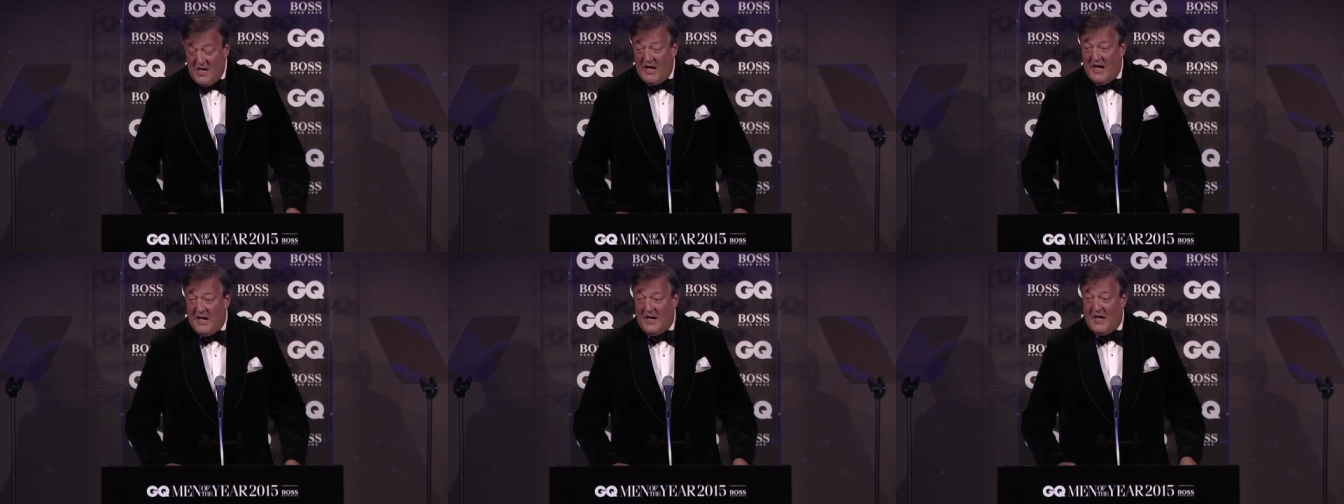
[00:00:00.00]

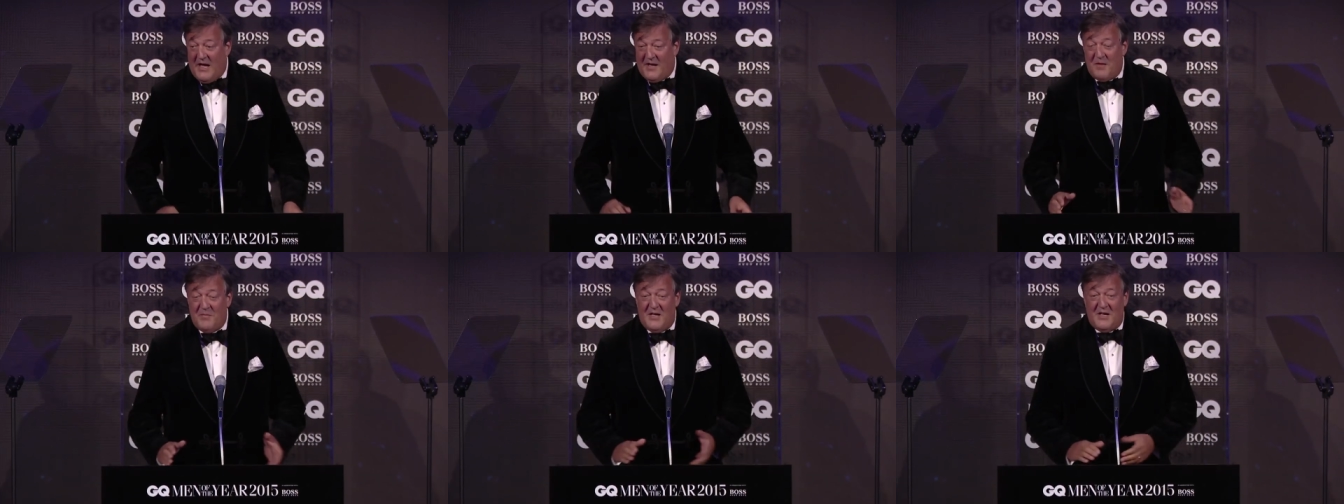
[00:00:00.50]
Uh, and
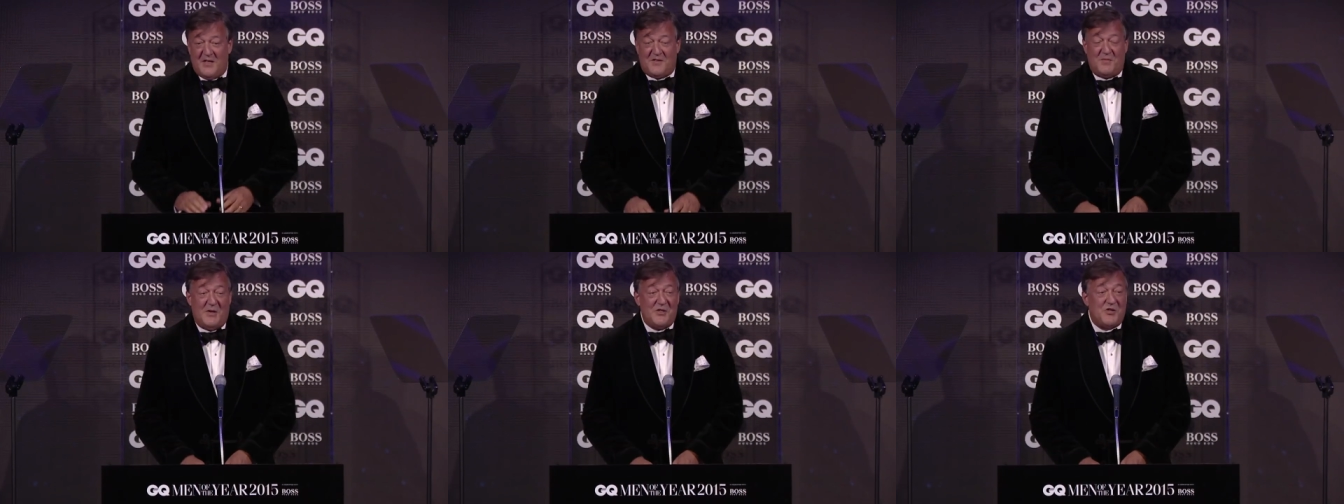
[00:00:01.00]
I'm here
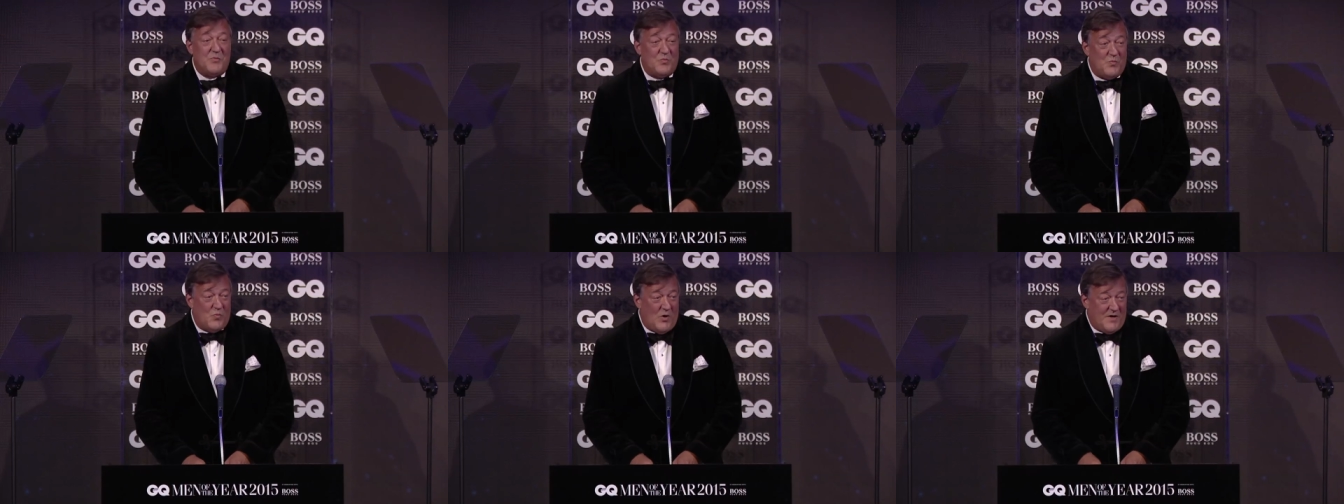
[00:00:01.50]
to
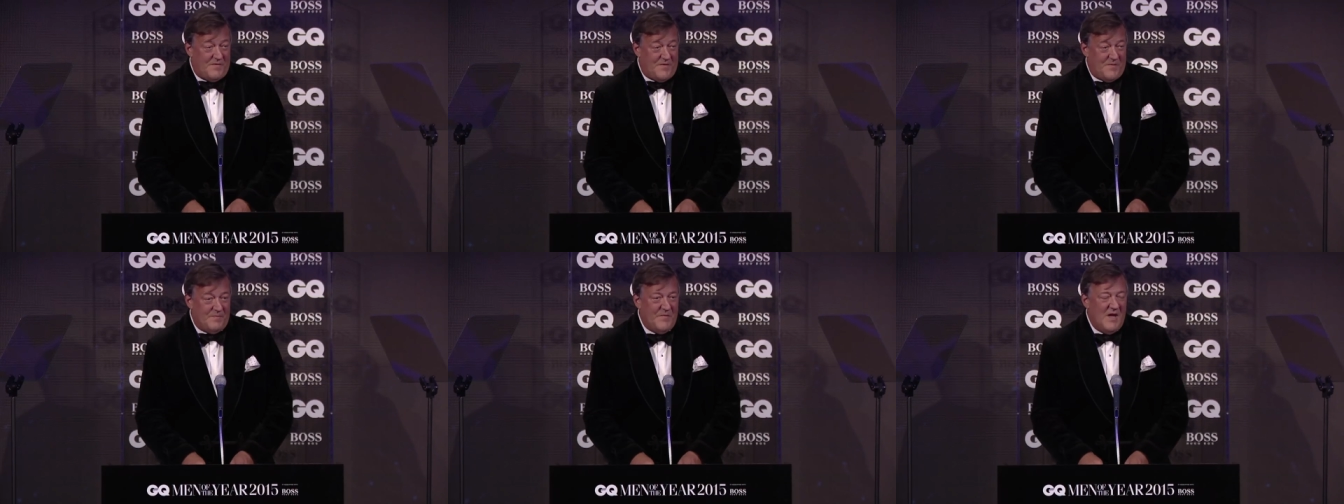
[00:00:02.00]
mention one of
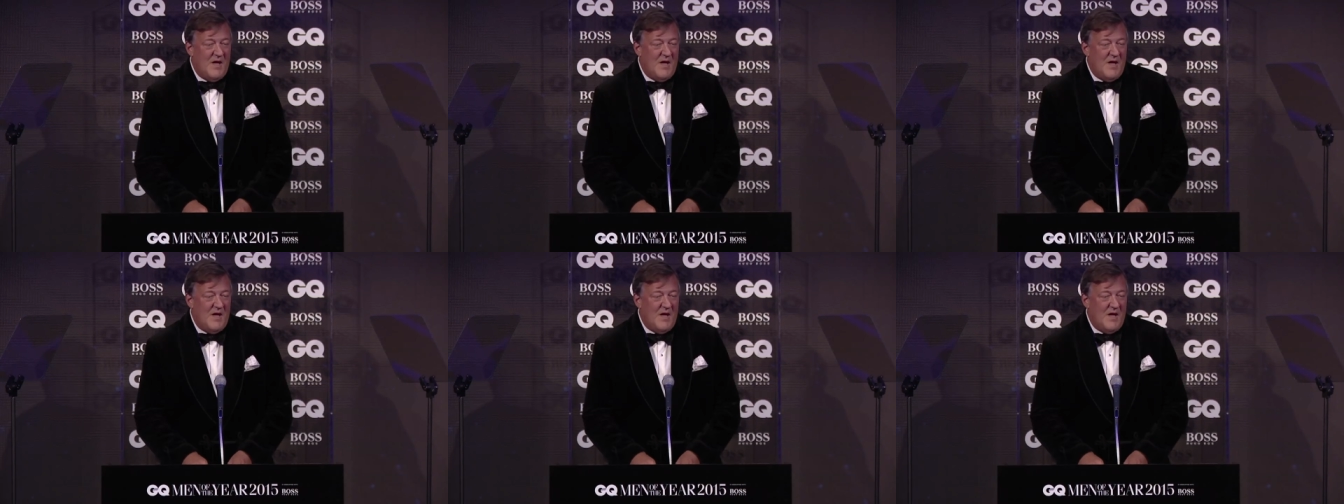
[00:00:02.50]
them.